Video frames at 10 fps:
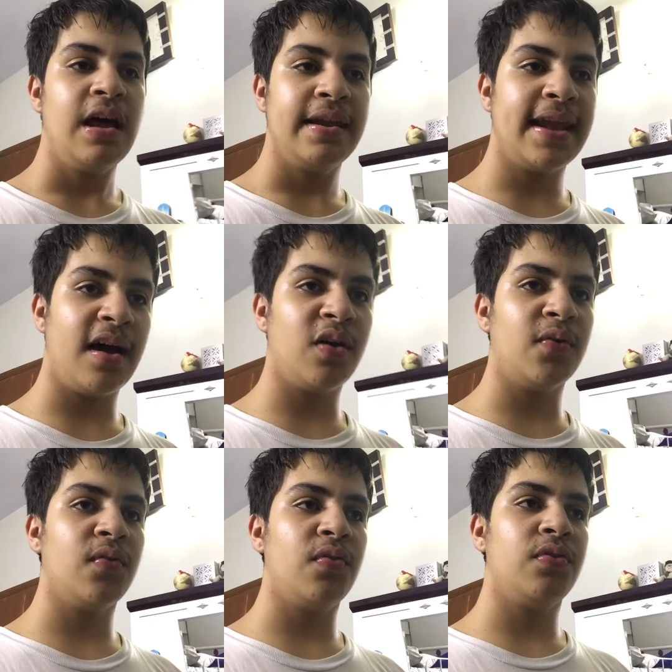Now,
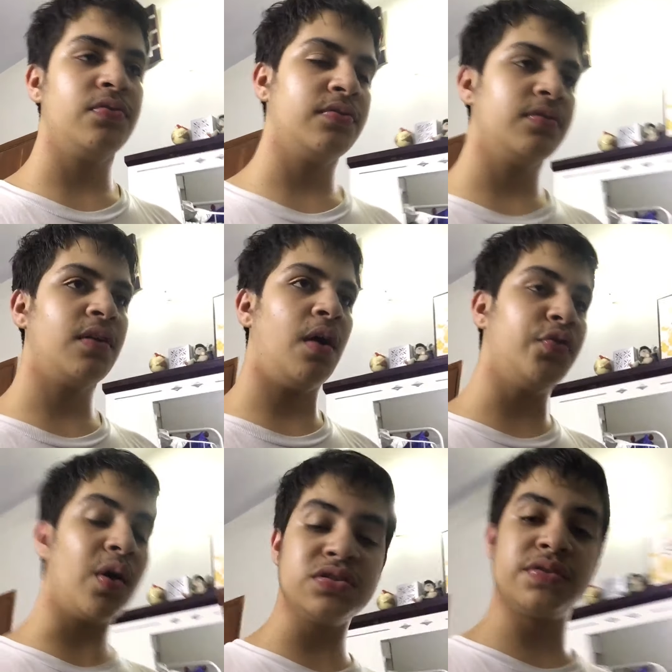
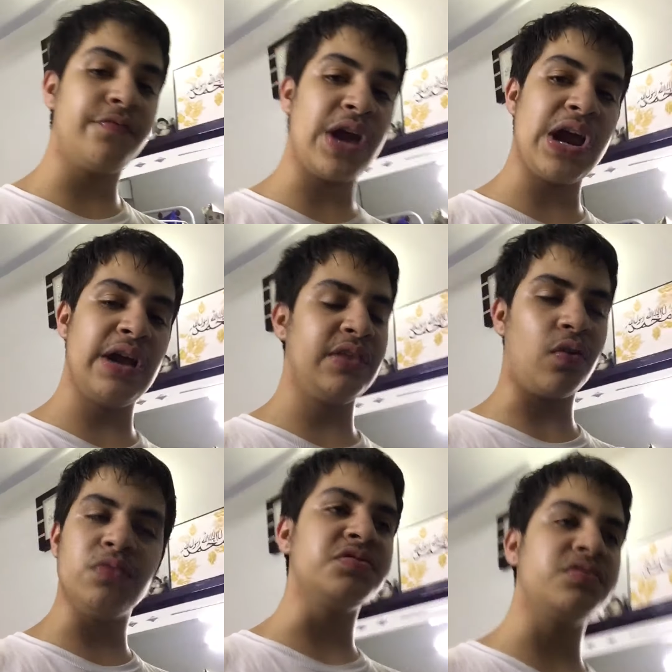those
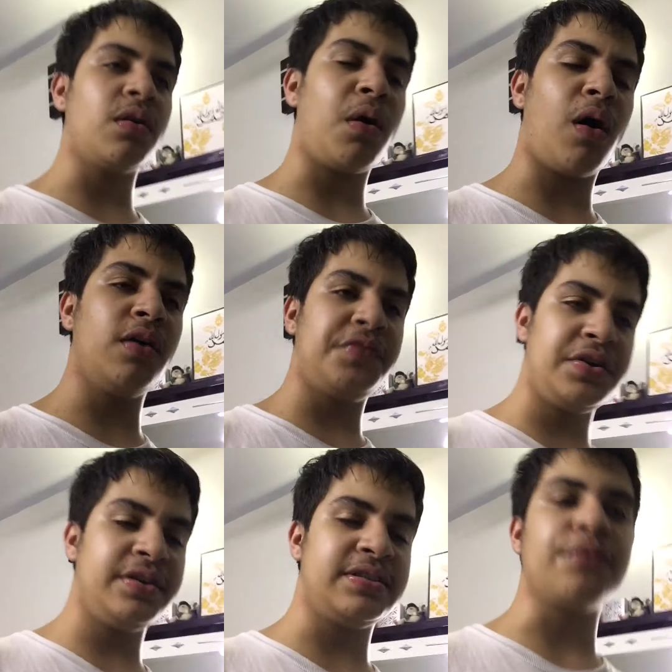aren't
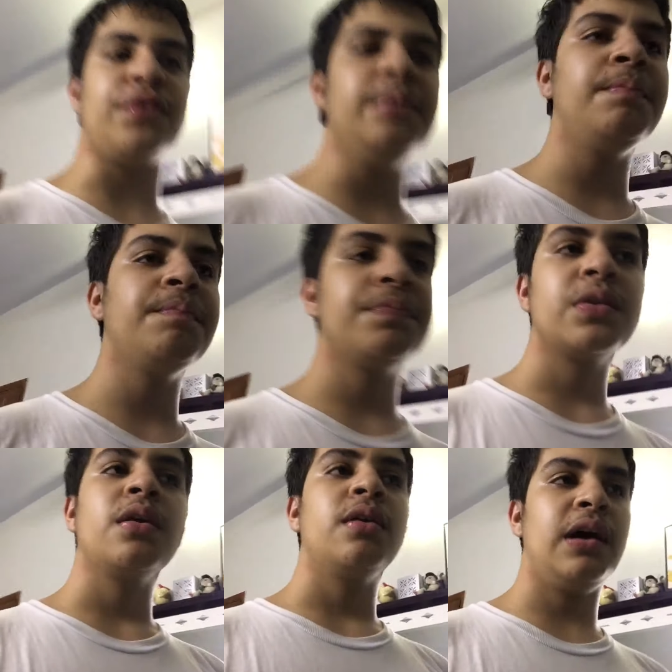very different
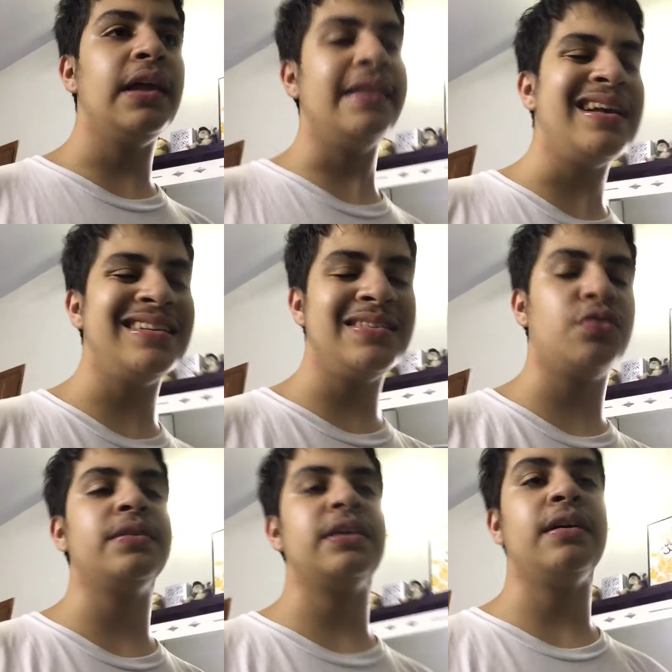in
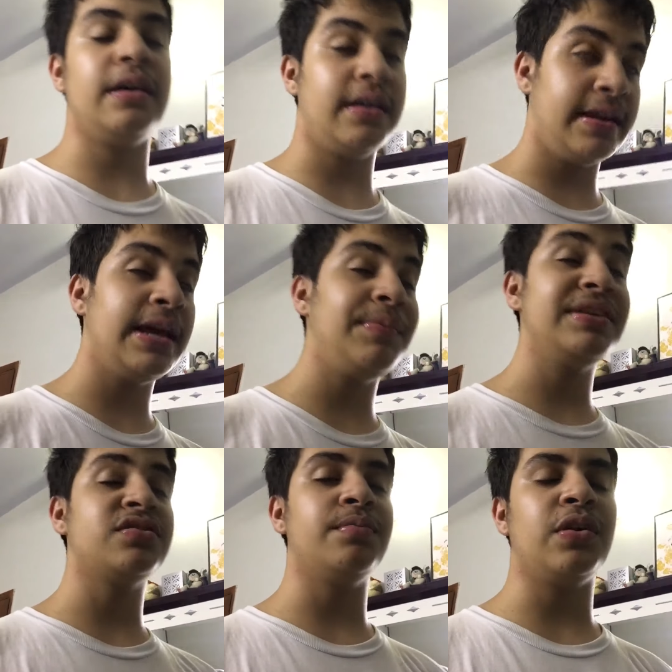naming
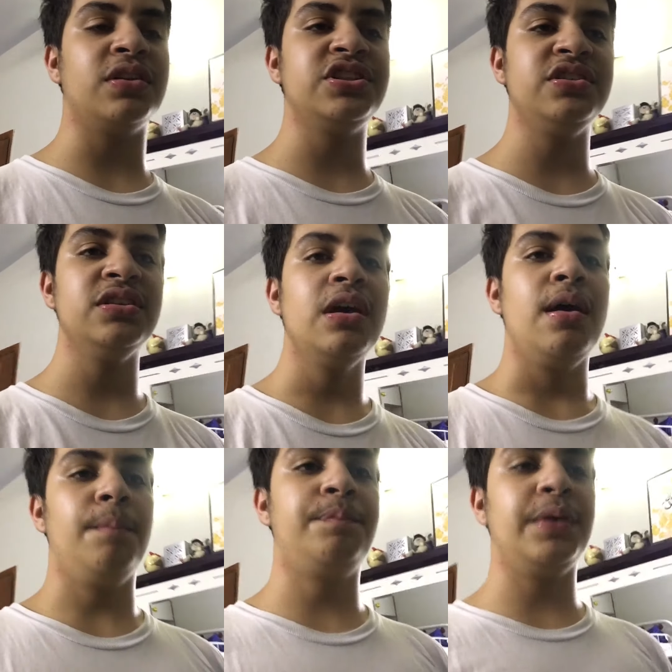terminologies,
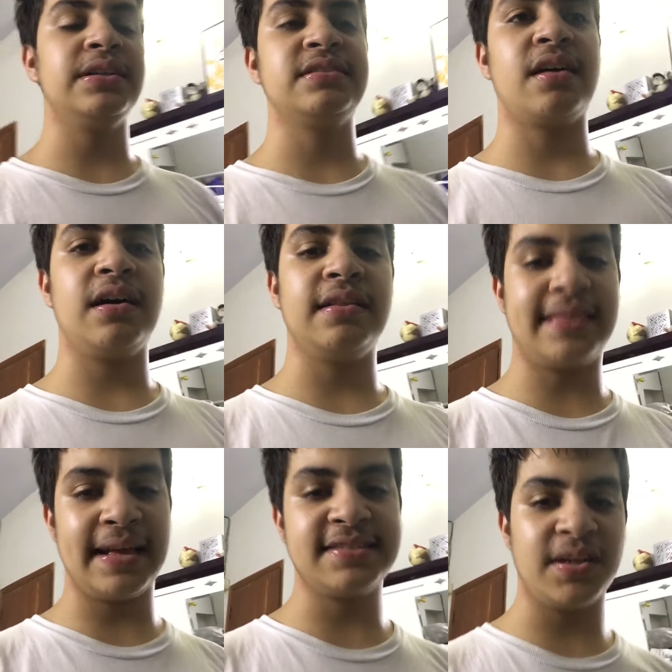but
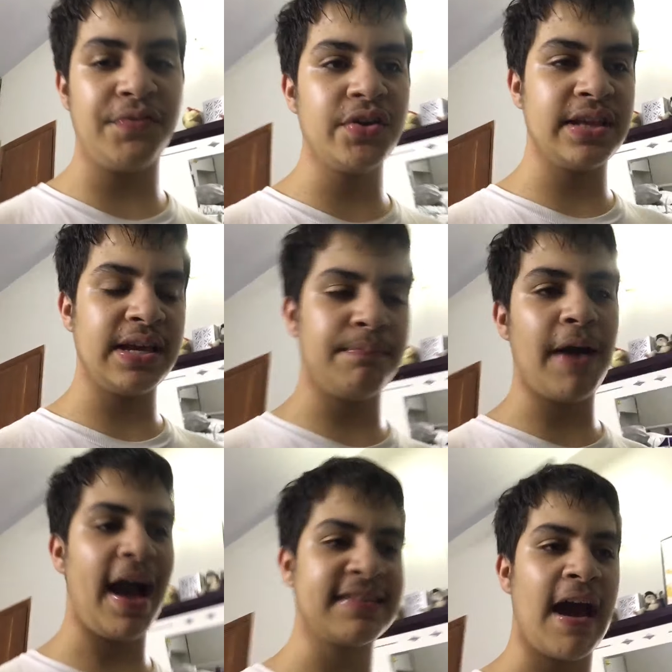they severely
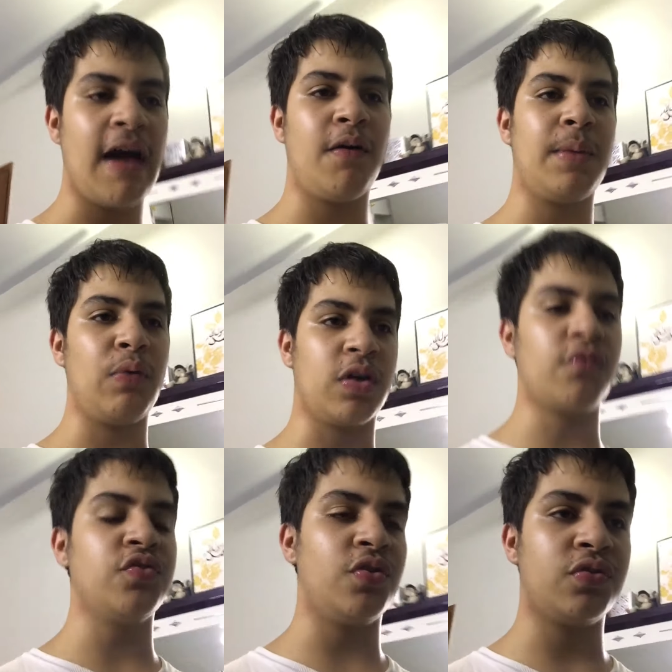impact how my
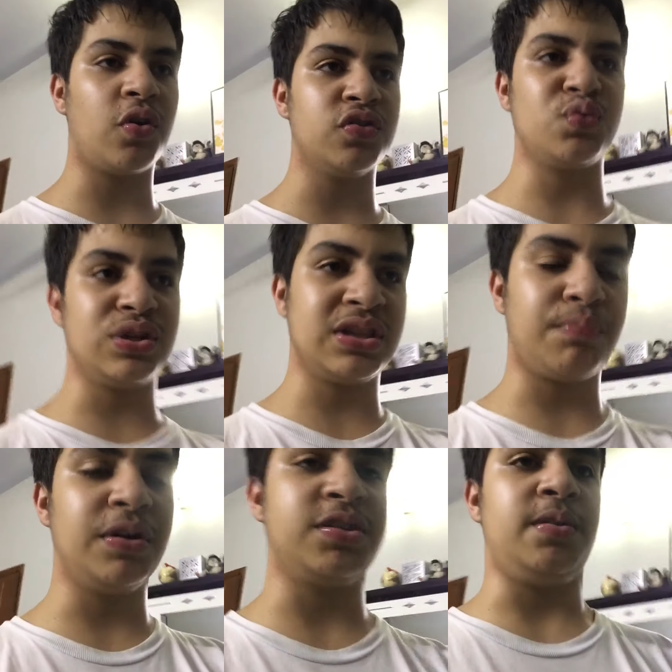workflow goes with the
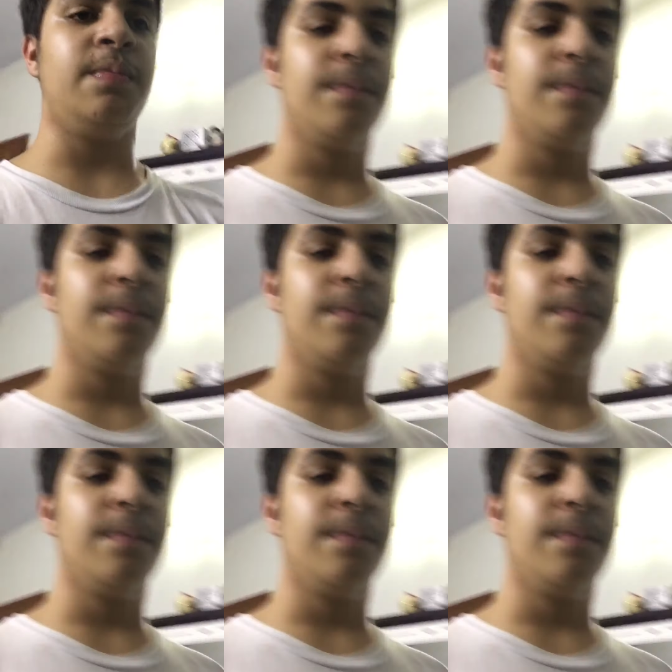printer.